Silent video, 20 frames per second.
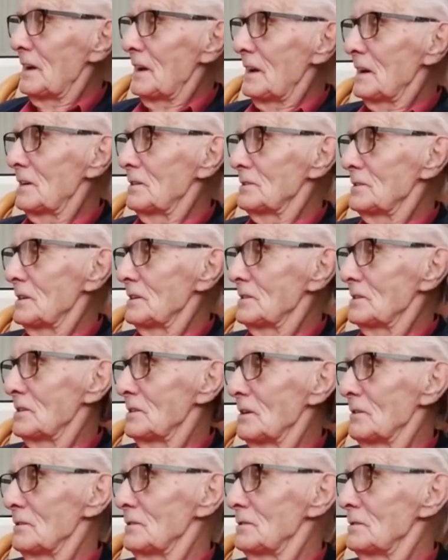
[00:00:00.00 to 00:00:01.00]
because there was a
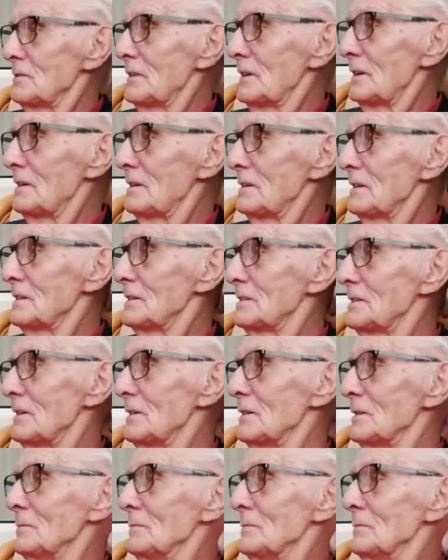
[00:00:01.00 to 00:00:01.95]
Norwich fair at the time.